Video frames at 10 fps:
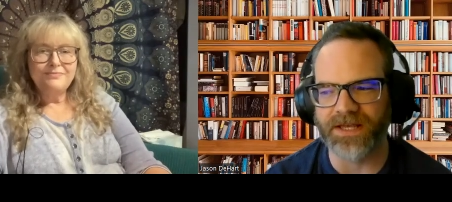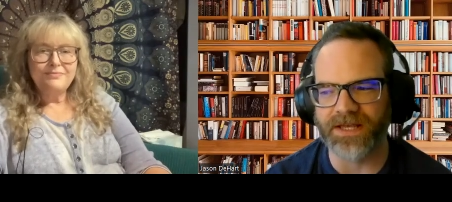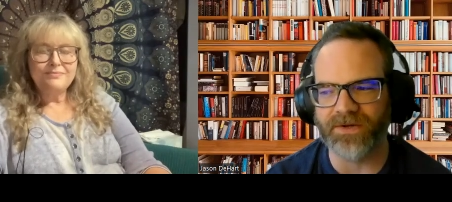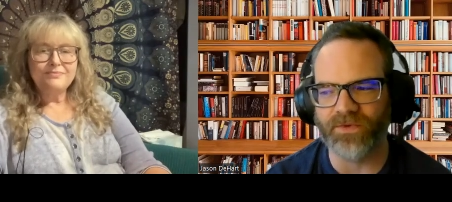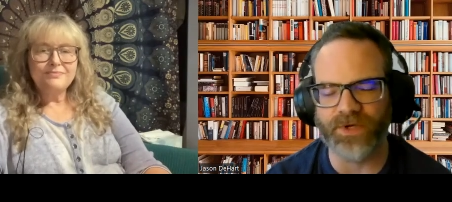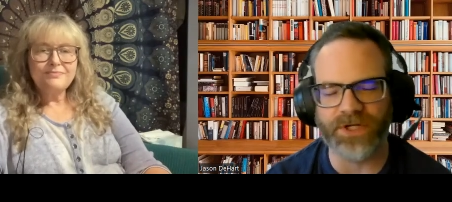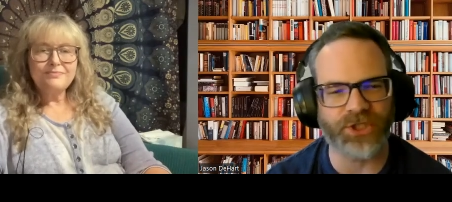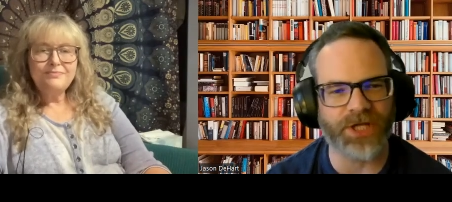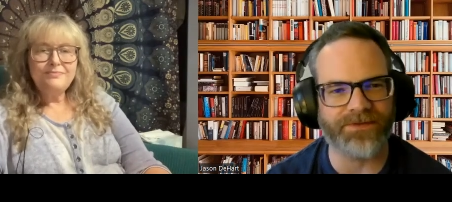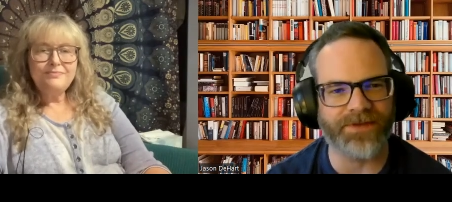Speaker 1: that want to
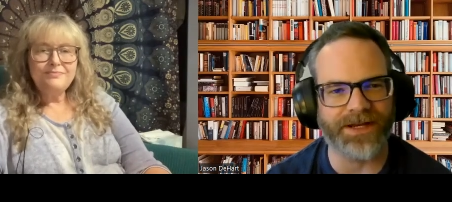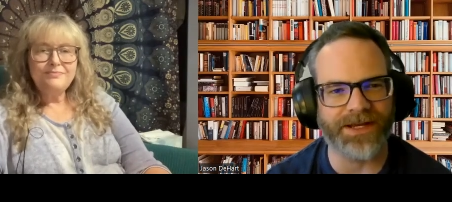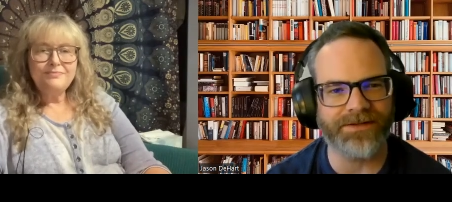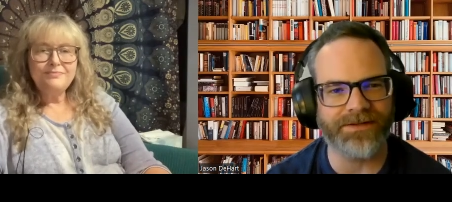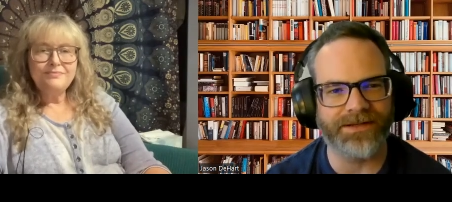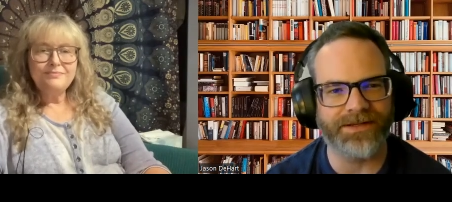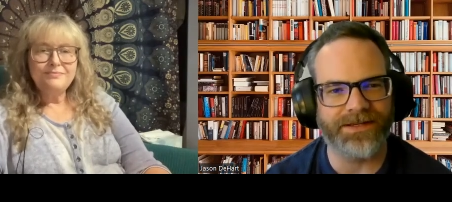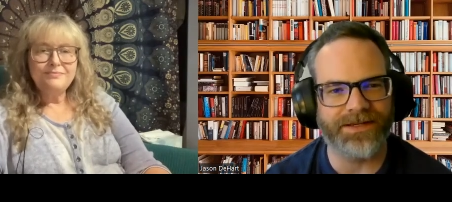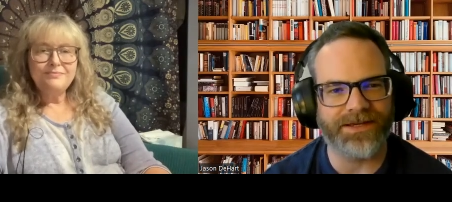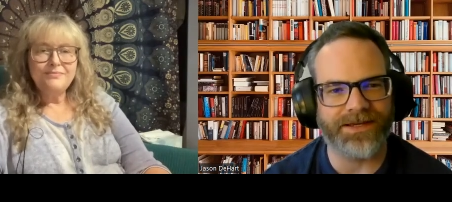check that out.
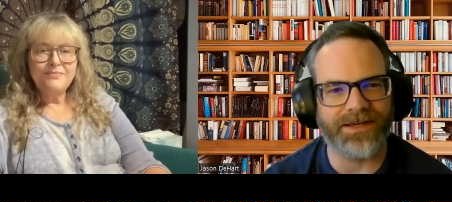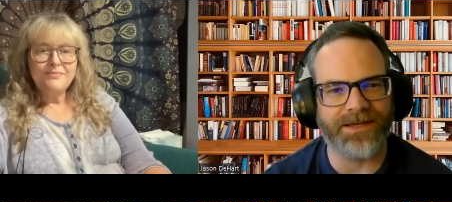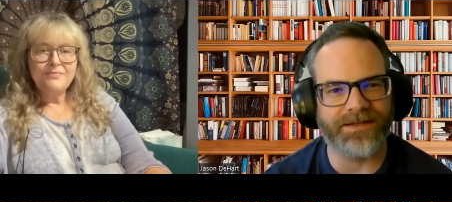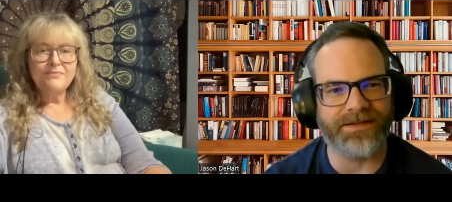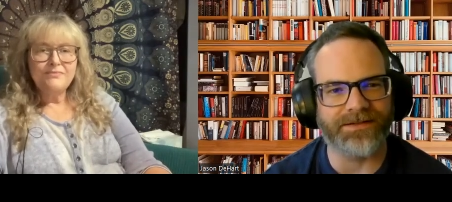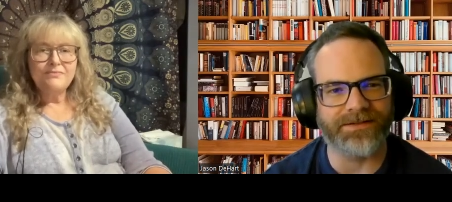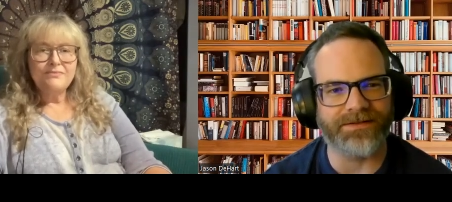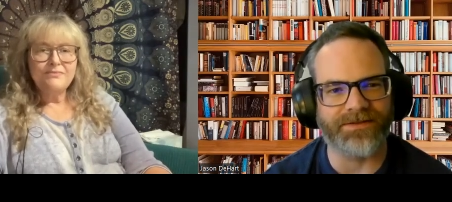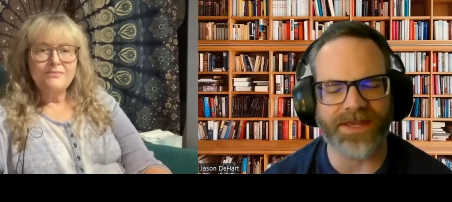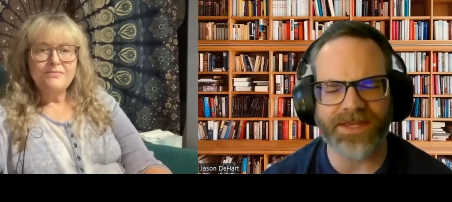And
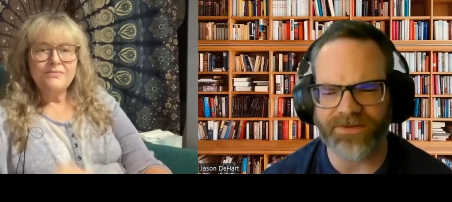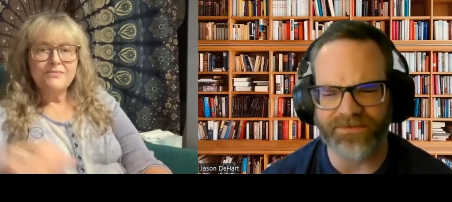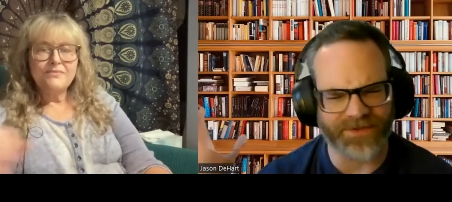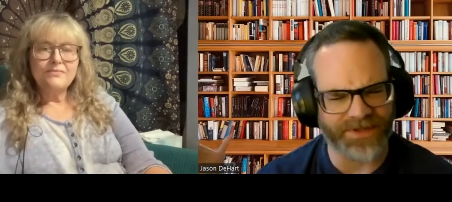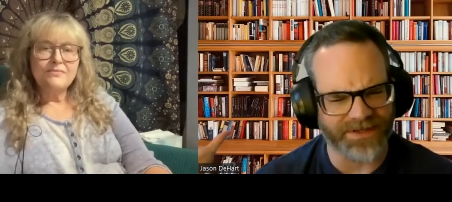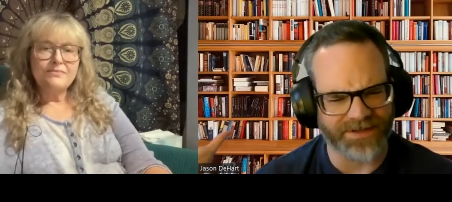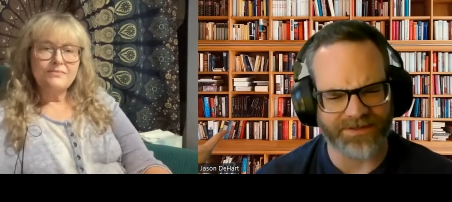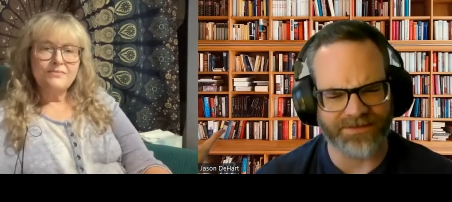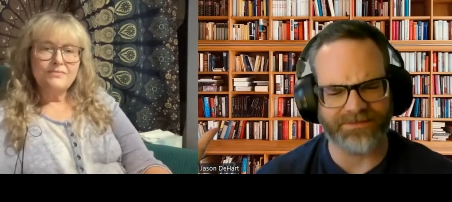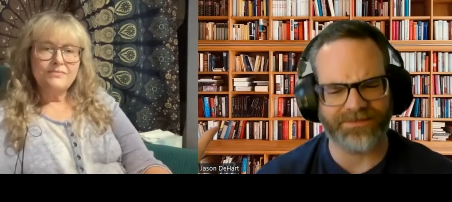thank you for
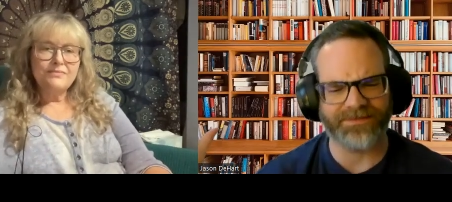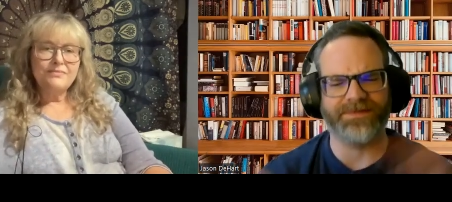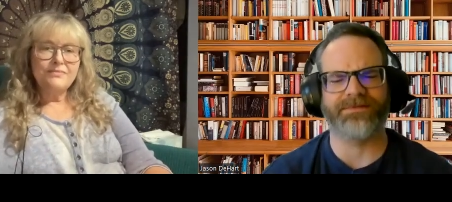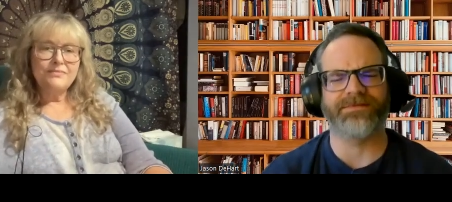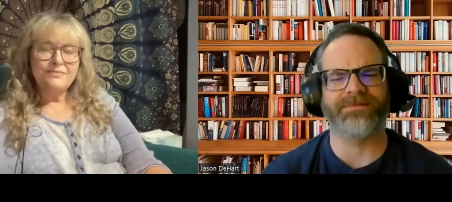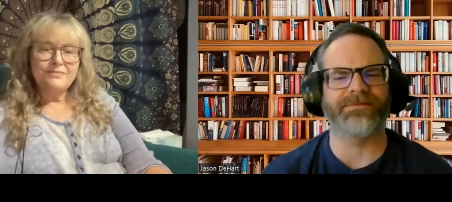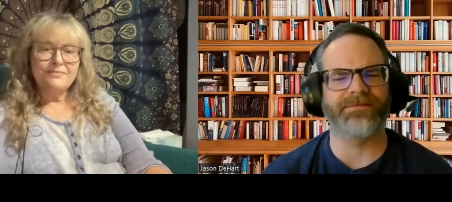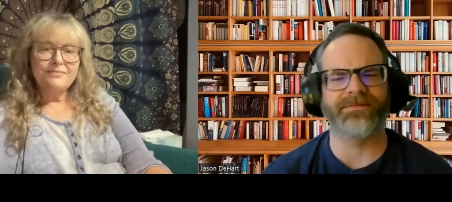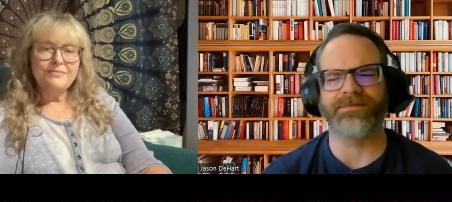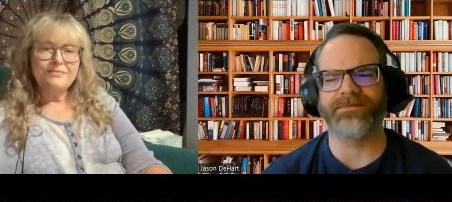the
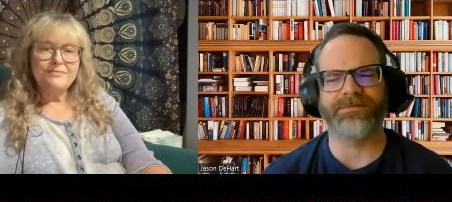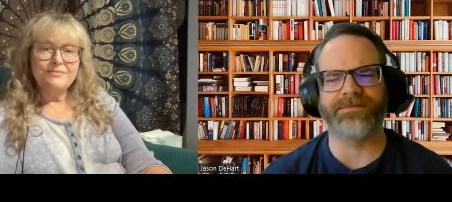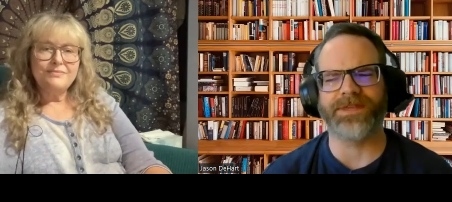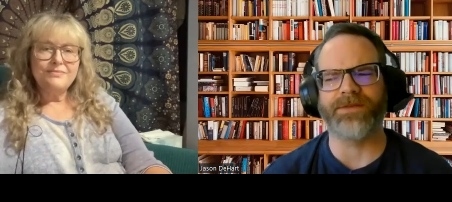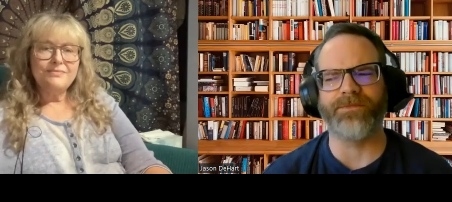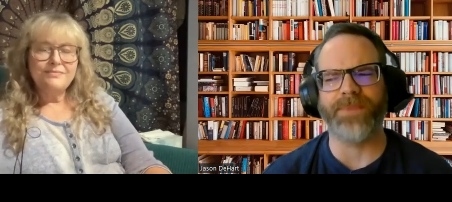the